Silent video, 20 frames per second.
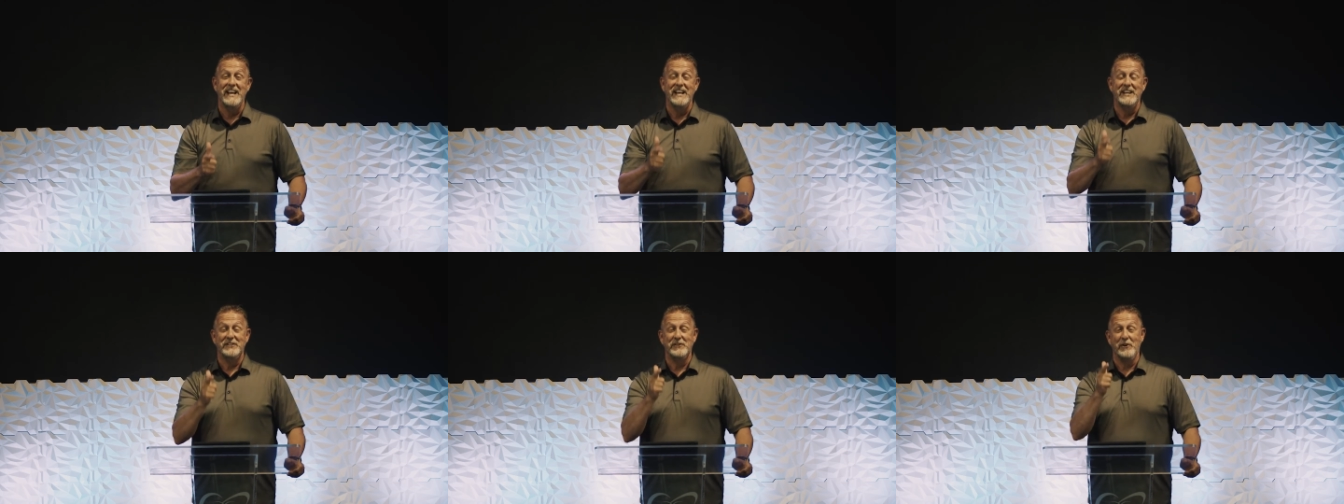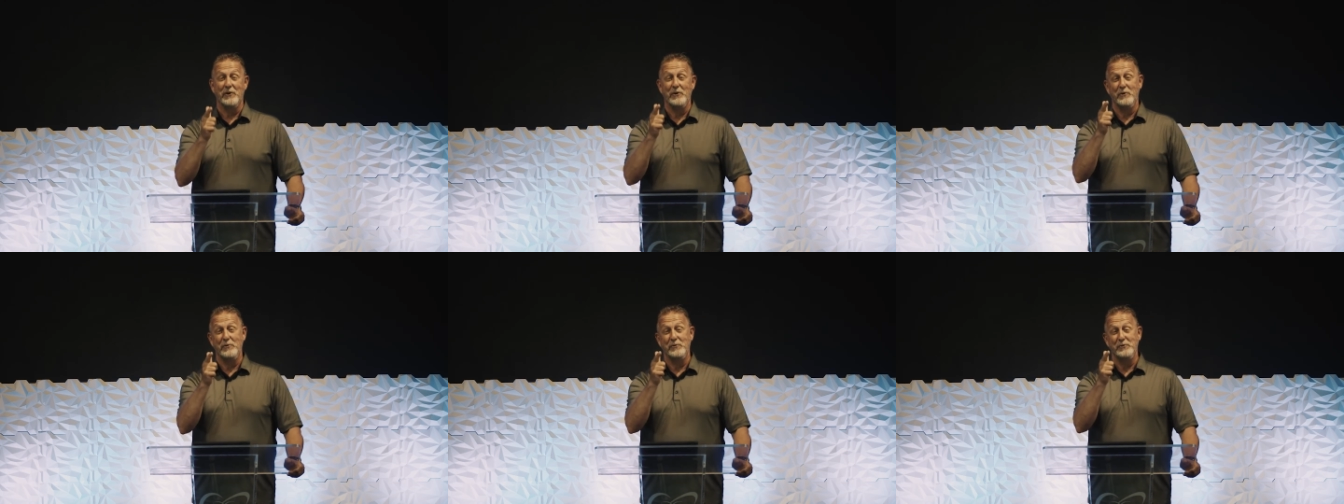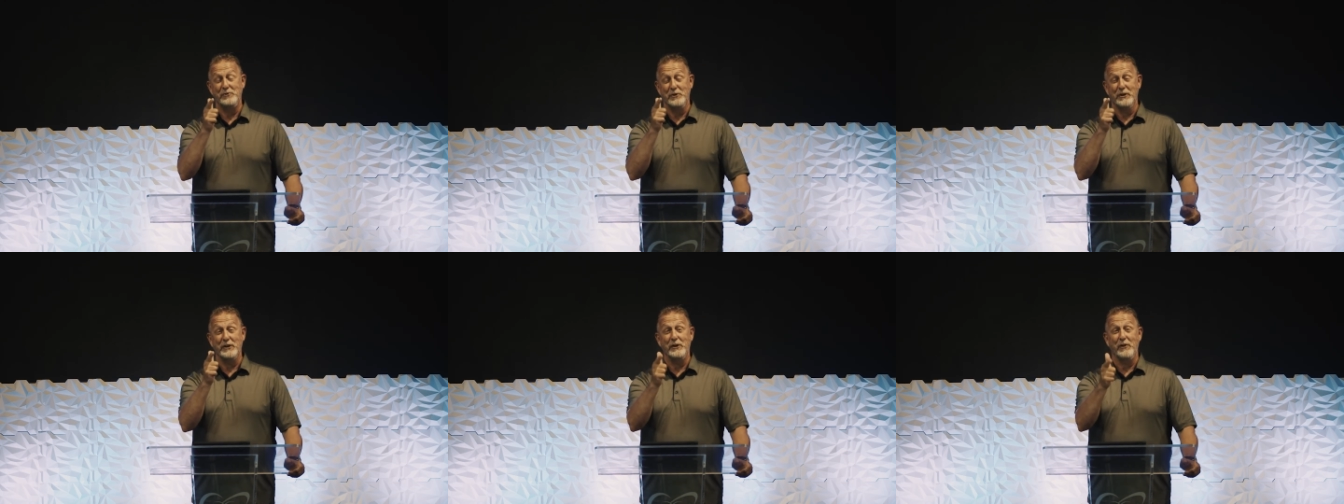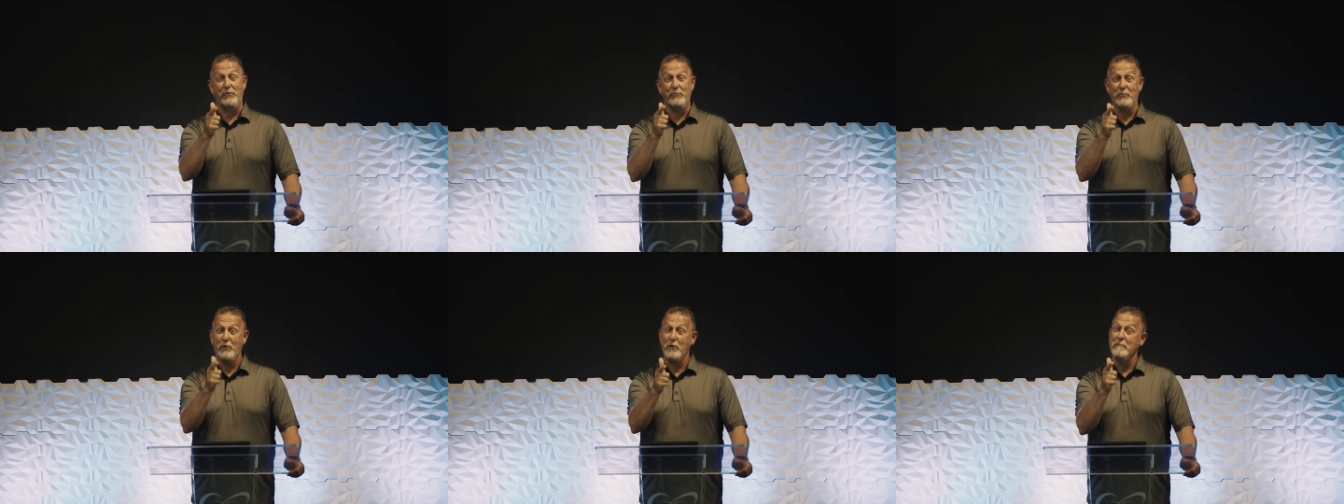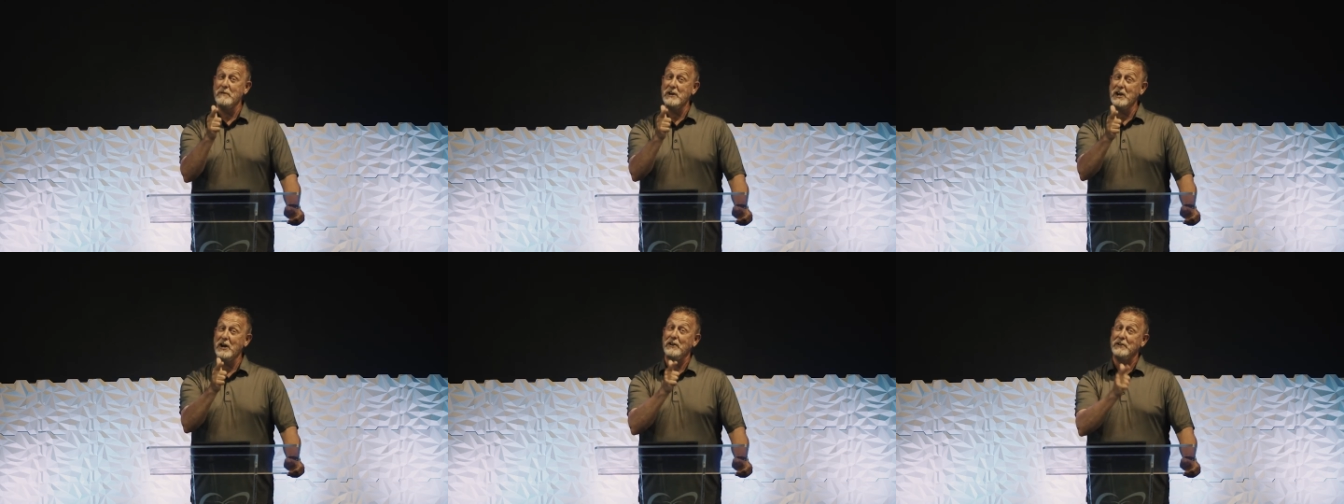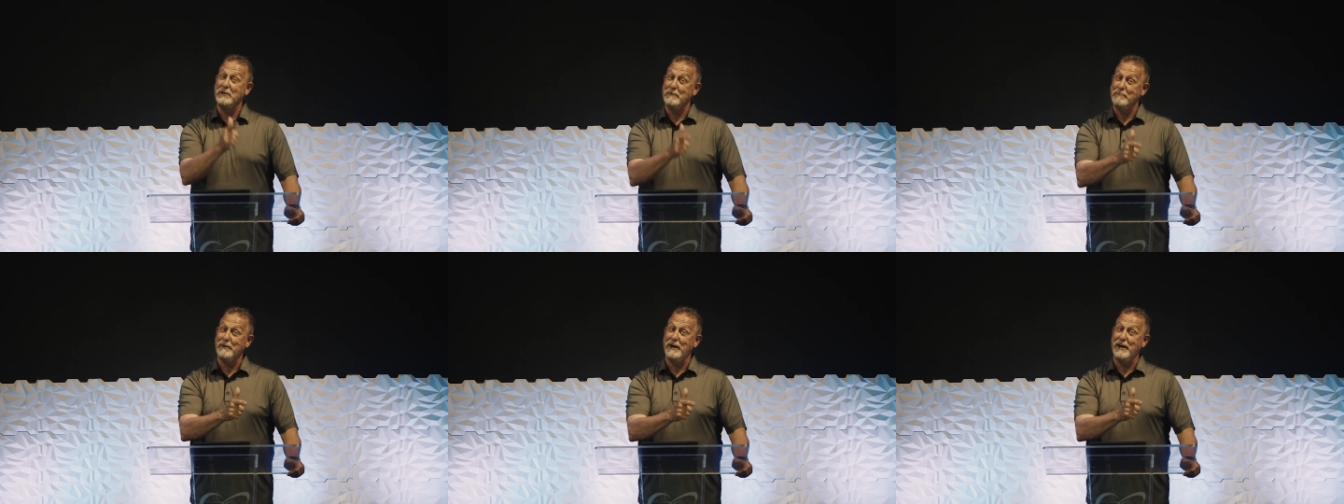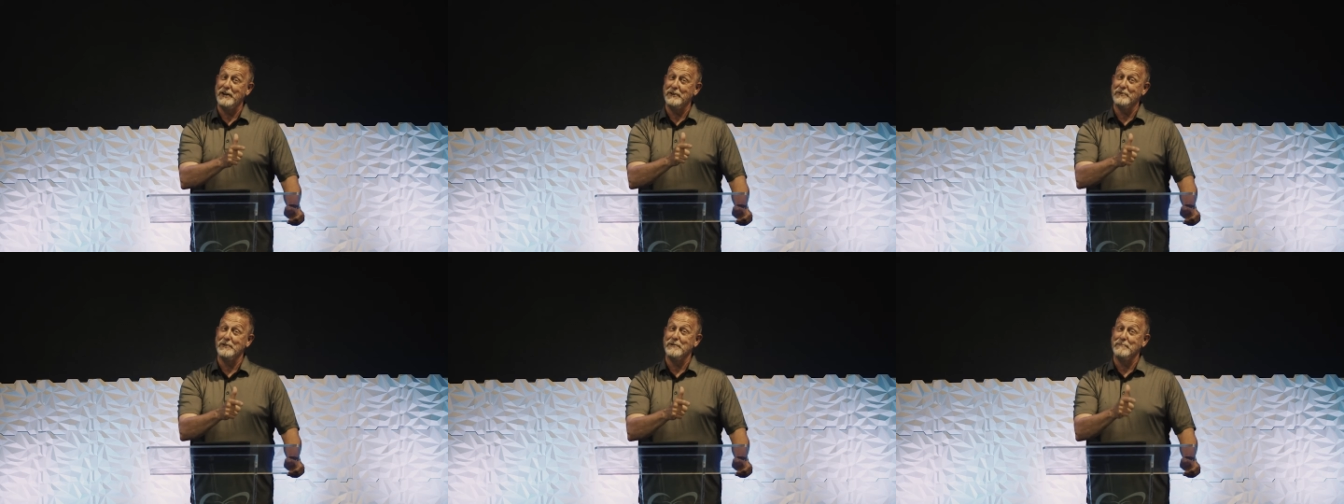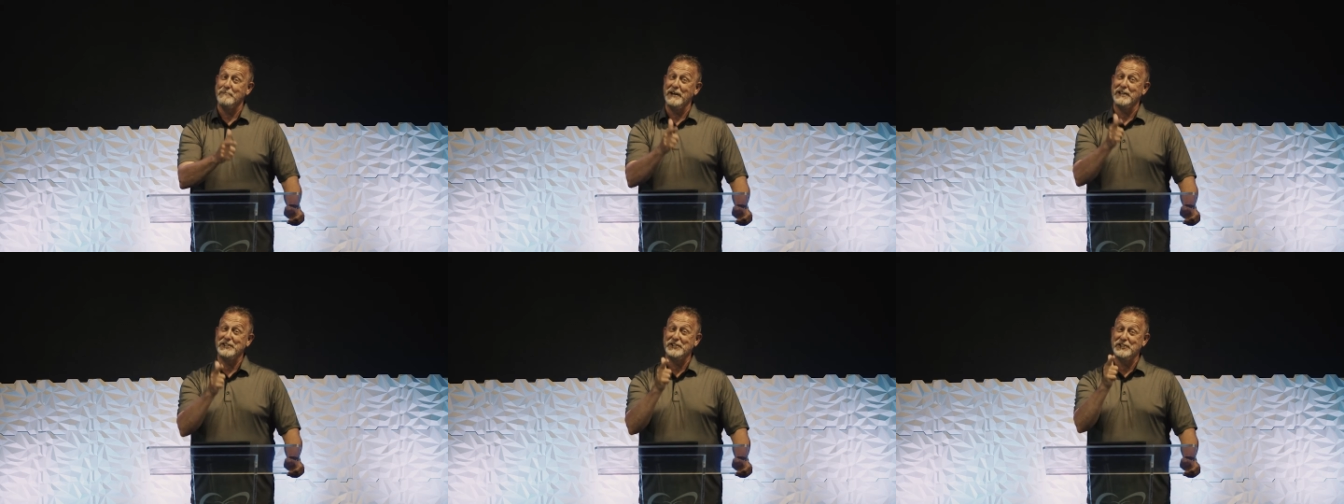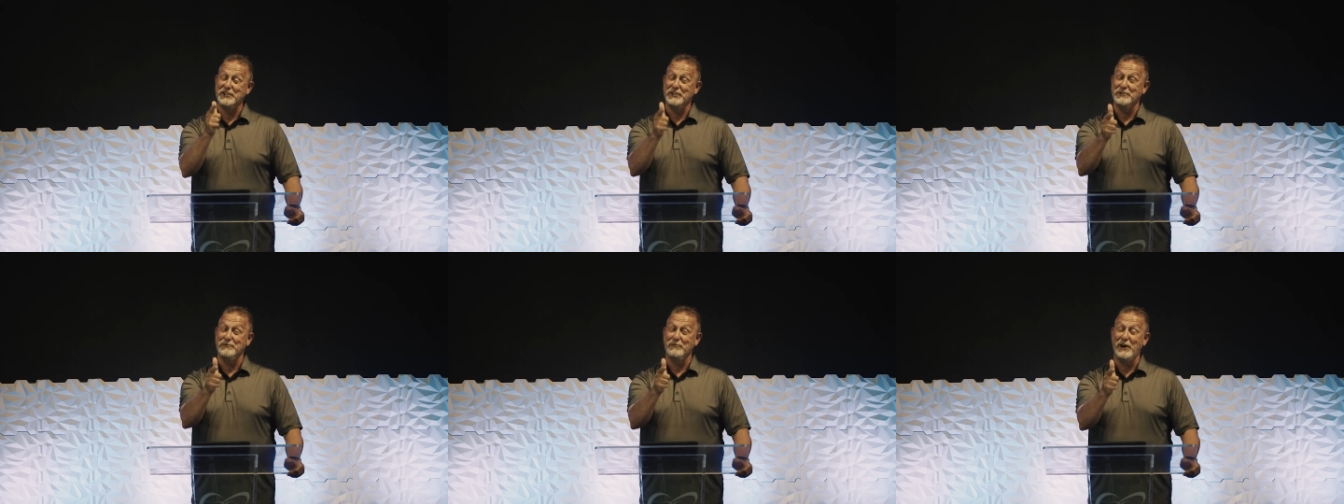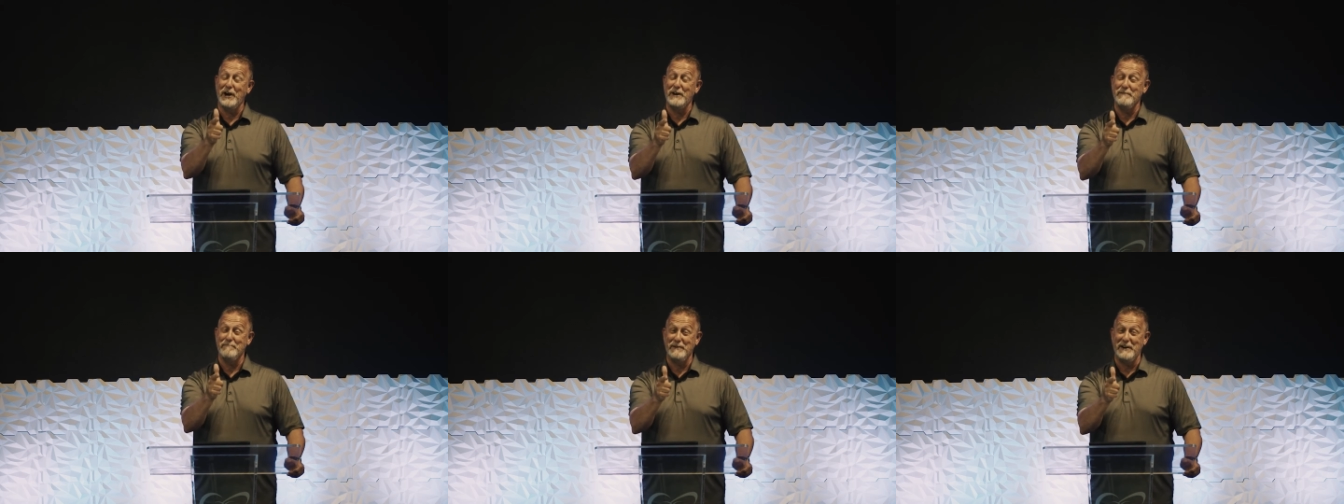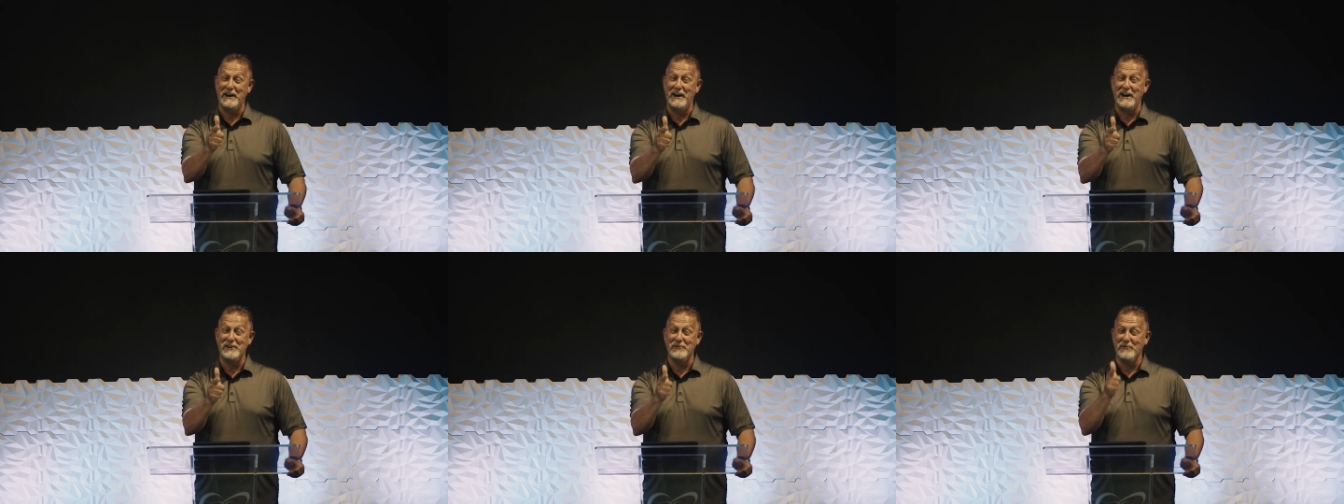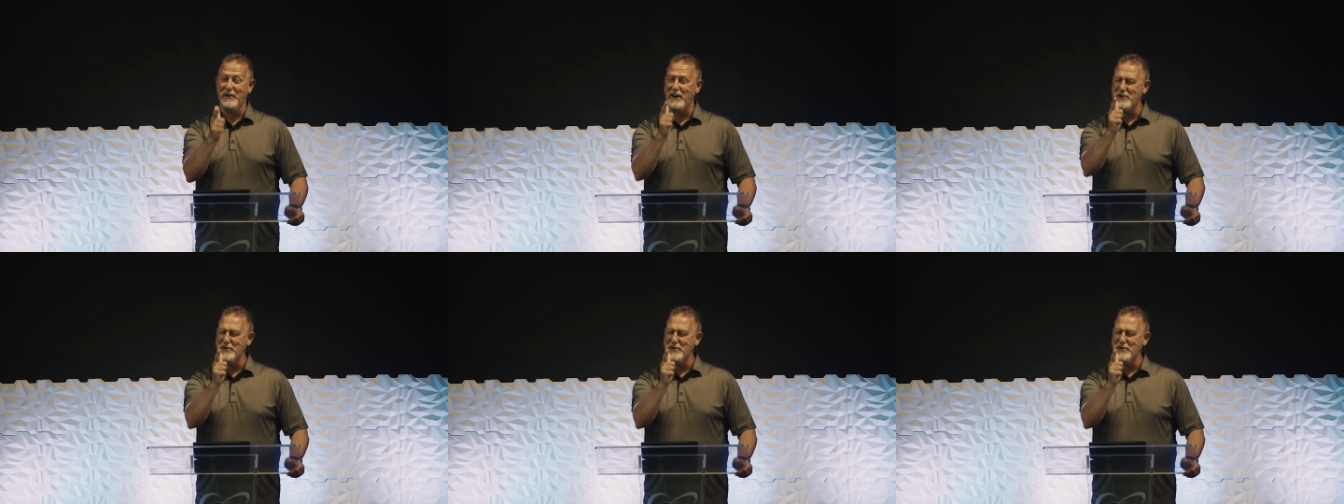so you're going to throw me under the bus just right behind her."